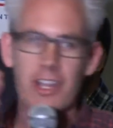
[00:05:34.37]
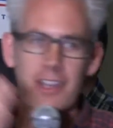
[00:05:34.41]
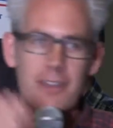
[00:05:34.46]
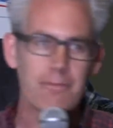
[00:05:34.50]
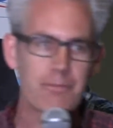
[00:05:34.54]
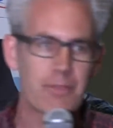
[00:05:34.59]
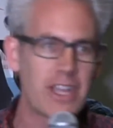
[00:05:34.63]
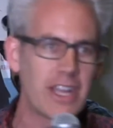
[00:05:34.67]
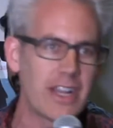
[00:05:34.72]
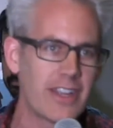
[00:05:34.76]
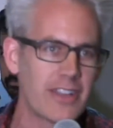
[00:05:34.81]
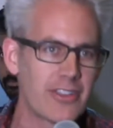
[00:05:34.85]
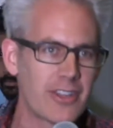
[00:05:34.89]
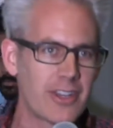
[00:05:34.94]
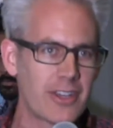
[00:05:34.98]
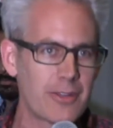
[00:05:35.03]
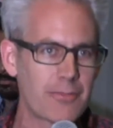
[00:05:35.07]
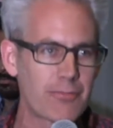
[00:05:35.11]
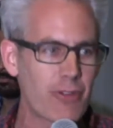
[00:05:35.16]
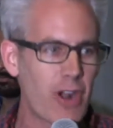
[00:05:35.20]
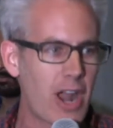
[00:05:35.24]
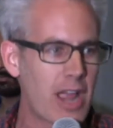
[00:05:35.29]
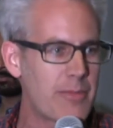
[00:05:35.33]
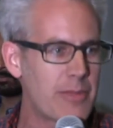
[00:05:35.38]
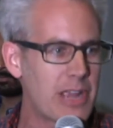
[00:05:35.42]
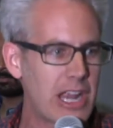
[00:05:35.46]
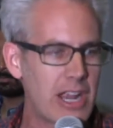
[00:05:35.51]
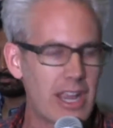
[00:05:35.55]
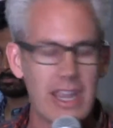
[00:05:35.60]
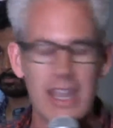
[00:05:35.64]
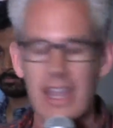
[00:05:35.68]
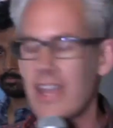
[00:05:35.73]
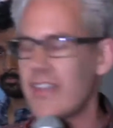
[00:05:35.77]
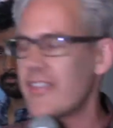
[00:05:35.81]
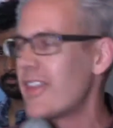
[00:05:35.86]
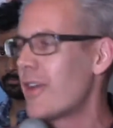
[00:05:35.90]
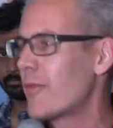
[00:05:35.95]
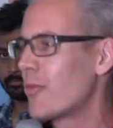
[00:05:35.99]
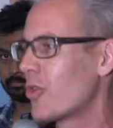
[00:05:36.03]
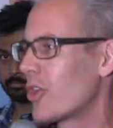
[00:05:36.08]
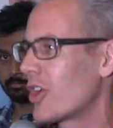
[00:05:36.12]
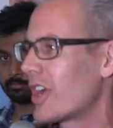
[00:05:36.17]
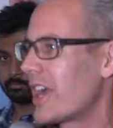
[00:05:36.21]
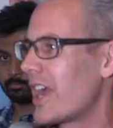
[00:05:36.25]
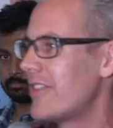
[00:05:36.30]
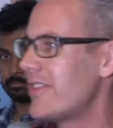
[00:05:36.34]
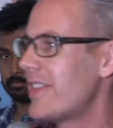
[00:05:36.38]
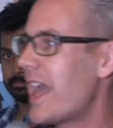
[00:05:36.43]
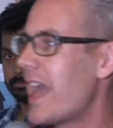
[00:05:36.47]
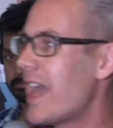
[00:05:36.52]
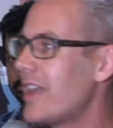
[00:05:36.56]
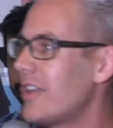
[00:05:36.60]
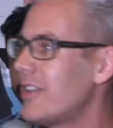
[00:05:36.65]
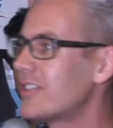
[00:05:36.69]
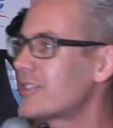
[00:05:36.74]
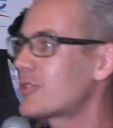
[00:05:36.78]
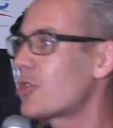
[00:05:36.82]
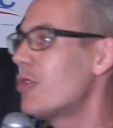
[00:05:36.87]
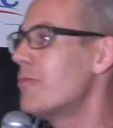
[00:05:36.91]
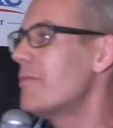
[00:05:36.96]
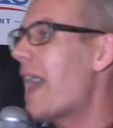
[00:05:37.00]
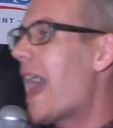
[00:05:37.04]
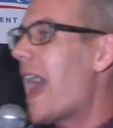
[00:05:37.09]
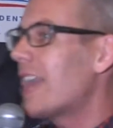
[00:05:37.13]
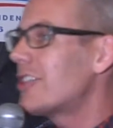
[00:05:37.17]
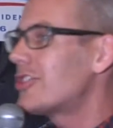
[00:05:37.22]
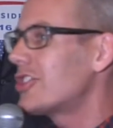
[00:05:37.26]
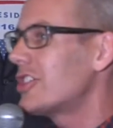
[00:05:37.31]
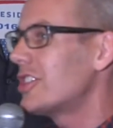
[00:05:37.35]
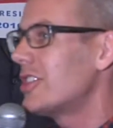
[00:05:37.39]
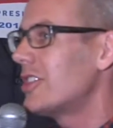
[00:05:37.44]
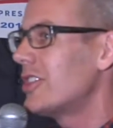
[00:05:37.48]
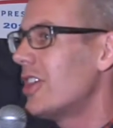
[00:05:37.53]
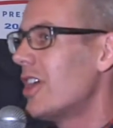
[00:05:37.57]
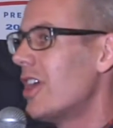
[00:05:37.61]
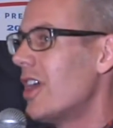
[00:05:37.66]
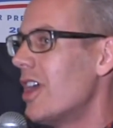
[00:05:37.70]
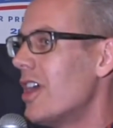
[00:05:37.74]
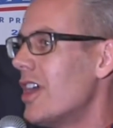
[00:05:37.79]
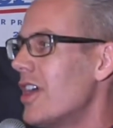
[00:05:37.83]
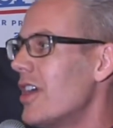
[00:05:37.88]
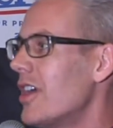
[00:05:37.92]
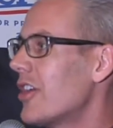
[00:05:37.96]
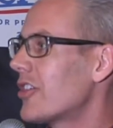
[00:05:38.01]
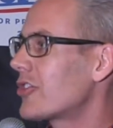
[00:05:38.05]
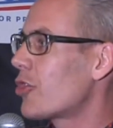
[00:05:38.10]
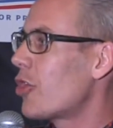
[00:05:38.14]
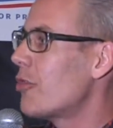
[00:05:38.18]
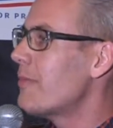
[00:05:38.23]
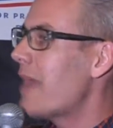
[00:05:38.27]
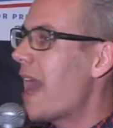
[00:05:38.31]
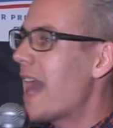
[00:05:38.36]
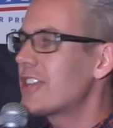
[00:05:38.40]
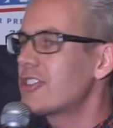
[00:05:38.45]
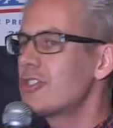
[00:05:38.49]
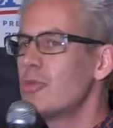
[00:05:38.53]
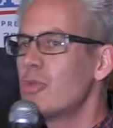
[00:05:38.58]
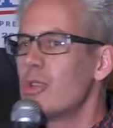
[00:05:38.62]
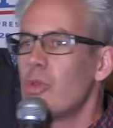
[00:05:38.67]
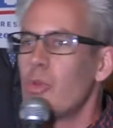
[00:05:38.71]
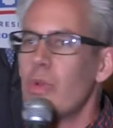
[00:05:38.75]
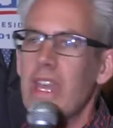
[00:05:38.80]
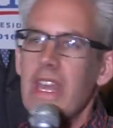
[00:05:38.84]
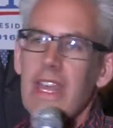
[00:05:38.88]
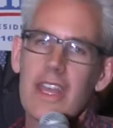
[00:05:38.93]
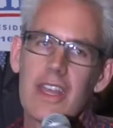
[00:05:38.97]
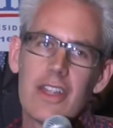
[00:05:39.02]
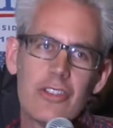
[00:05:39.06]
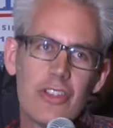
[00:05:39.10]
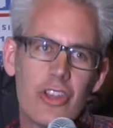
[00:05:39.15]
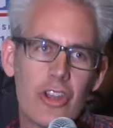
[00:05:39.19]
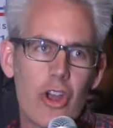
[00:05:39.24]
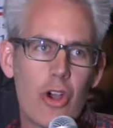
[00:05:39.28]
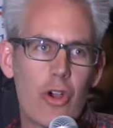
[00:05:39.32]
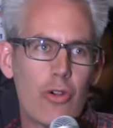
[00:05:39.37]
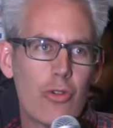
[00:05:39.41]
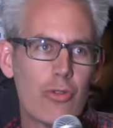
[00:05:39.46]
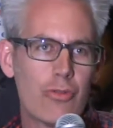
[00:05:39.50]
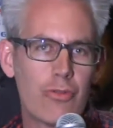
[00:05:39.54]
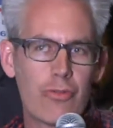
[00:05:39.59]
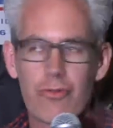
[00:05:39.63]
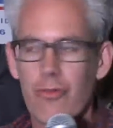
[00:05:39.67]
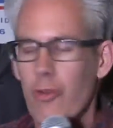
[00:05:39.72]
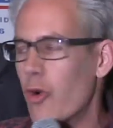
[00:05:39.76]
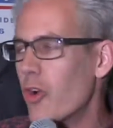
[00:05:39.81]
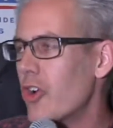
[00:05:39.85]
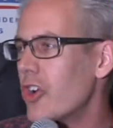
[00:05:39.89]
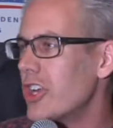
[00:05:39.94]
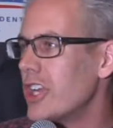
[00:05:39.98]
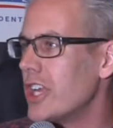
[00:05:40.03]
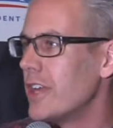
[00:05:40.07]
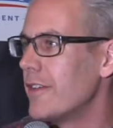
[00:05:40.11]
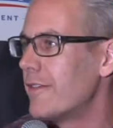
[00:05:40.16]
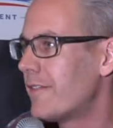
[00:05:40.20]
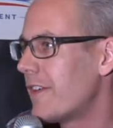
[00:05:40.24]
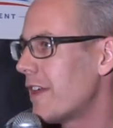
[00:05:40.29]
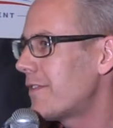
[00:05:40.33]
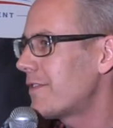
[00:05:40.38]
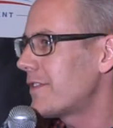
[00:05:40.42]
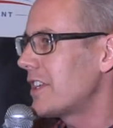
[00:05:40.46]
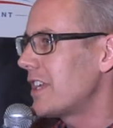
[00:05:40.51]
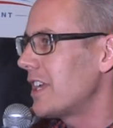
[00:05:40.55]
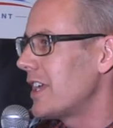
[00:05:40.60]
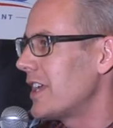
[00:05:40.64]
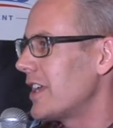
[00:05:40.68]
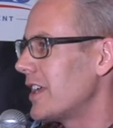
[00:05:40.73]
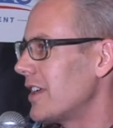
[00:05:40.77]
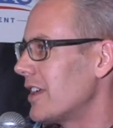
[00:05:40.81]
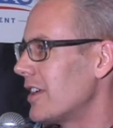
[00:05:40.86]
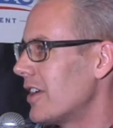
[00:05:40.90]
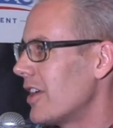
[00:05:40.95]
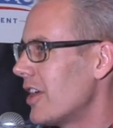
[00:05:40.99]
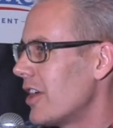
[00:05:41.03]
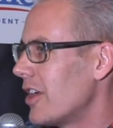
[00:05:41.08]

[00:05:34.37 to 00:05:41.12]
to compete in the primary, and then we're, and then, so imagine we win, you know, 40, 50.